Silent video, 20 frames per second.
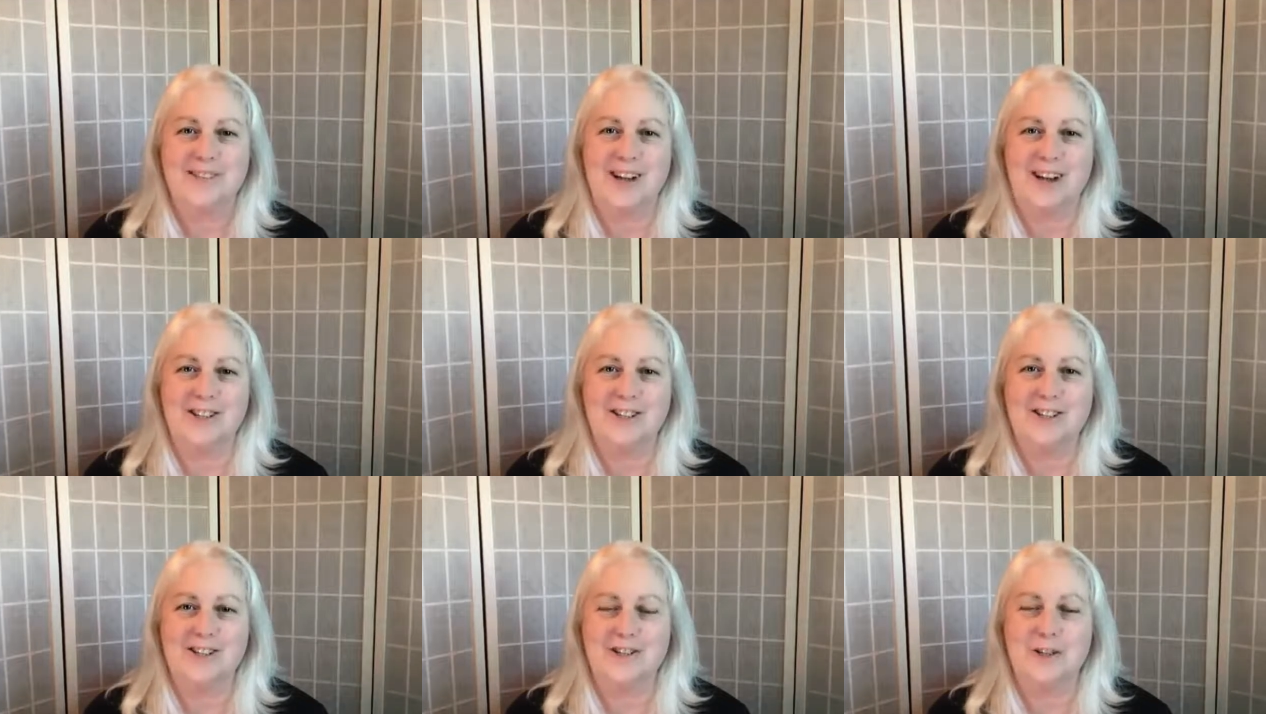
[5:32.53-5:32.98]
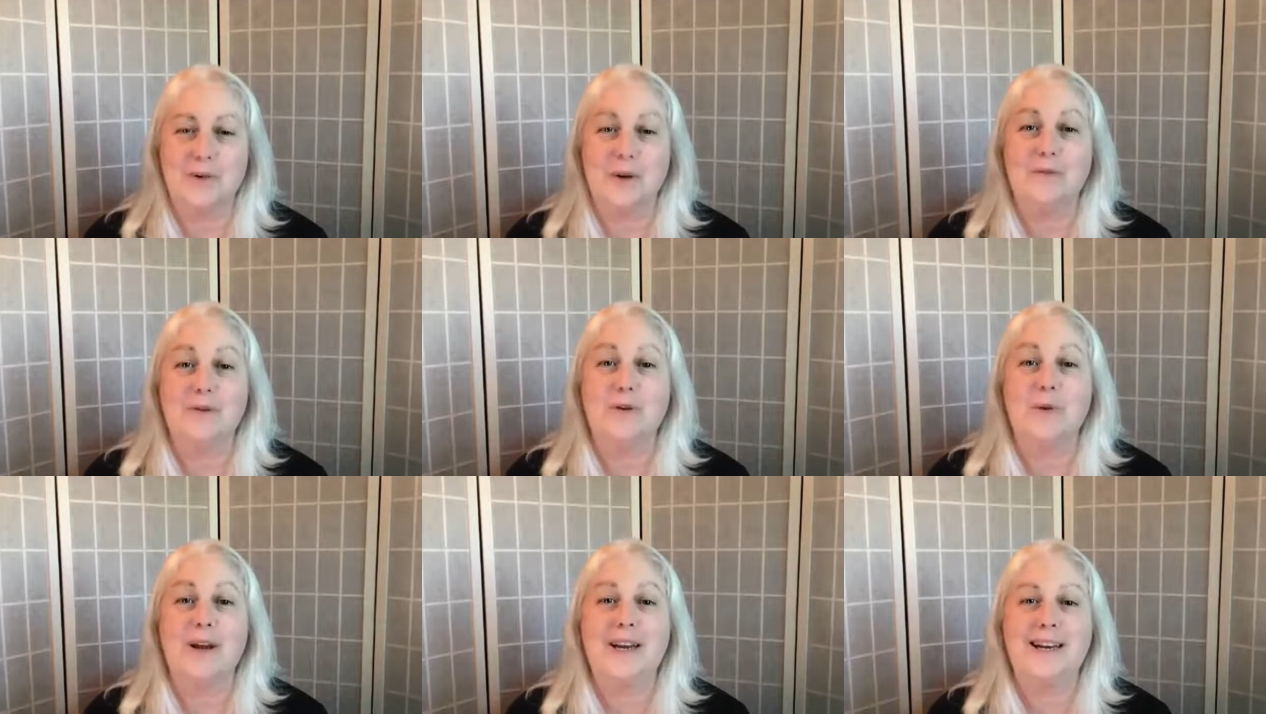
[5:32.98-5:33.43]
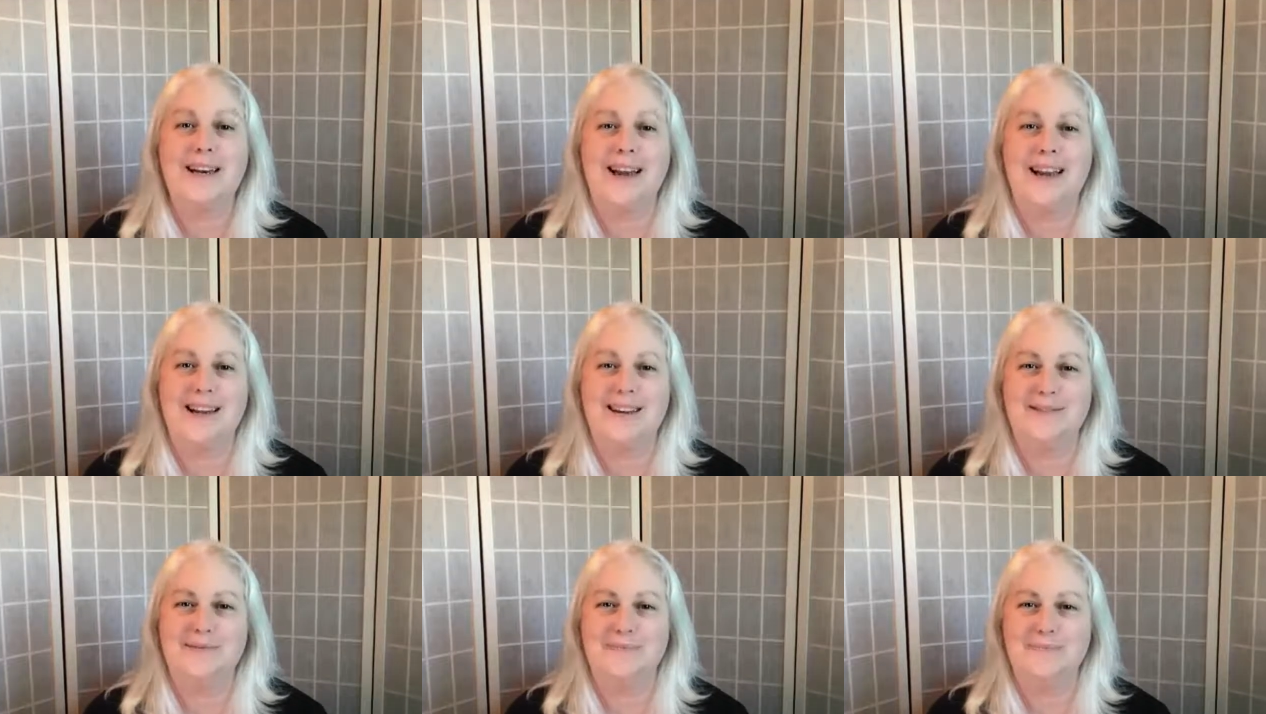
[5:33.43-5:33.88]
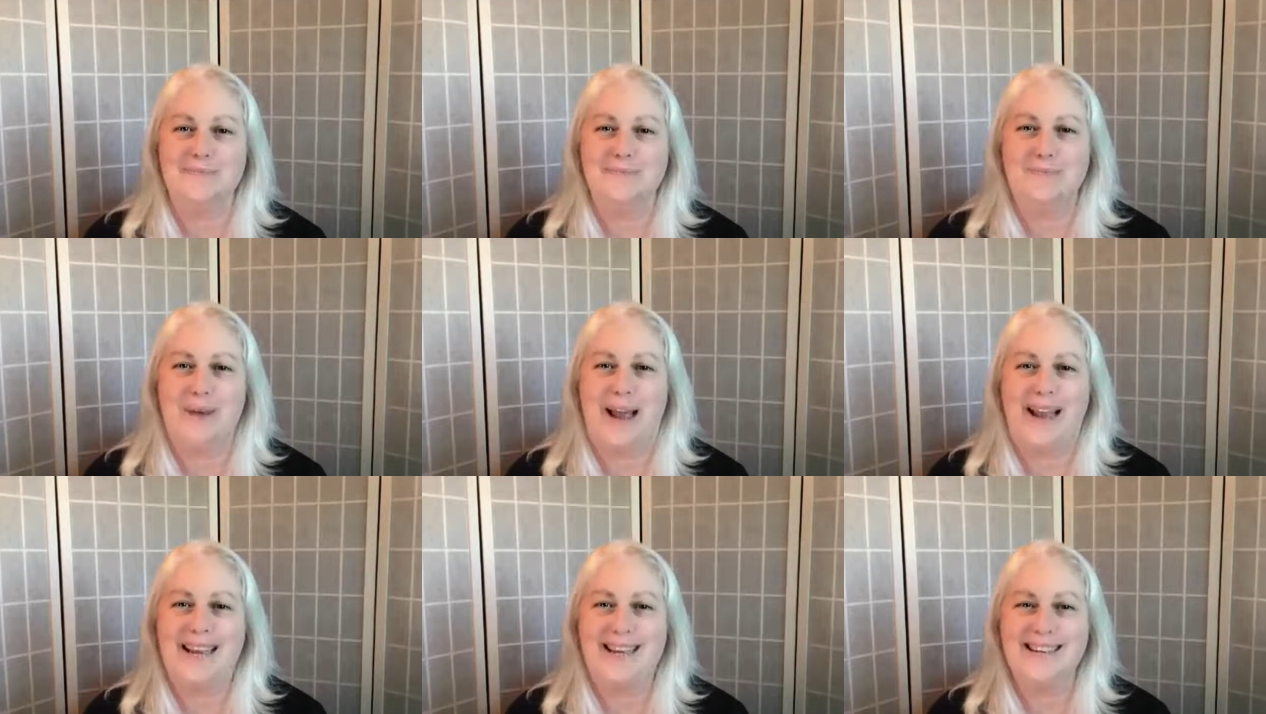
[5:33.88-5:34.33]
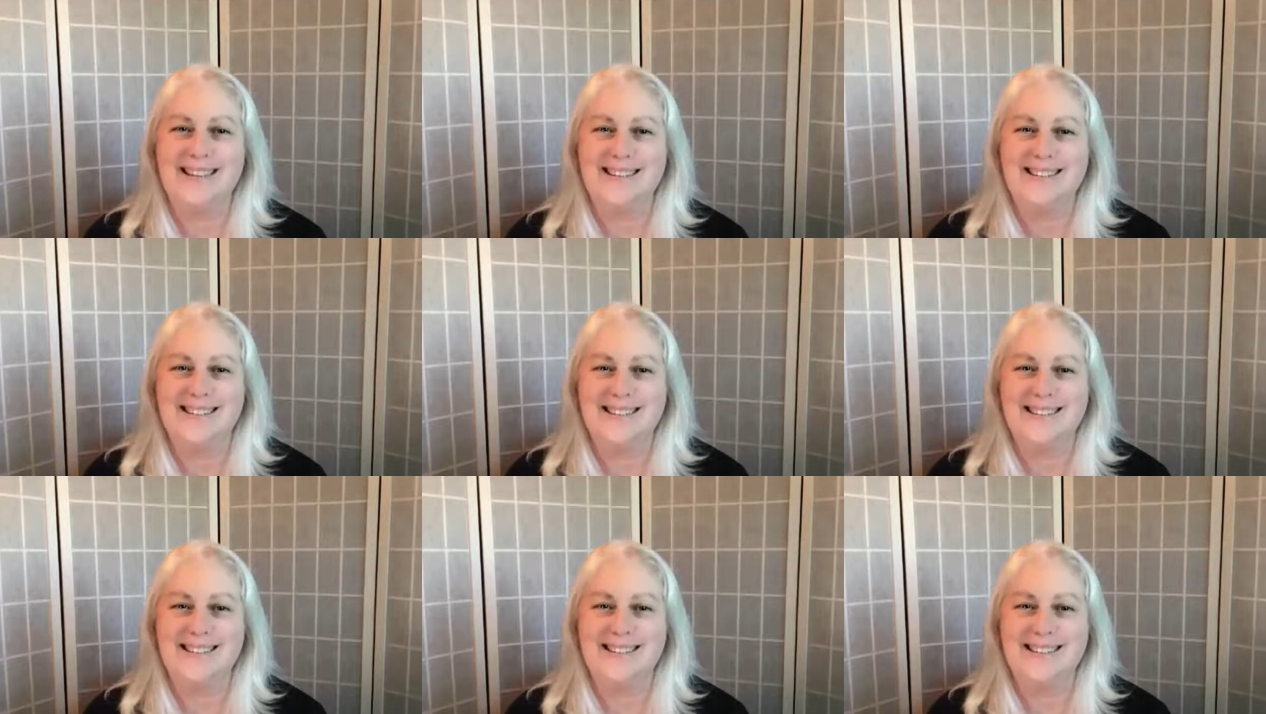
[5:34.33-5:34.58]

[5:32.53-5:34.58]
Talk to you soon. Have a great night. Bye.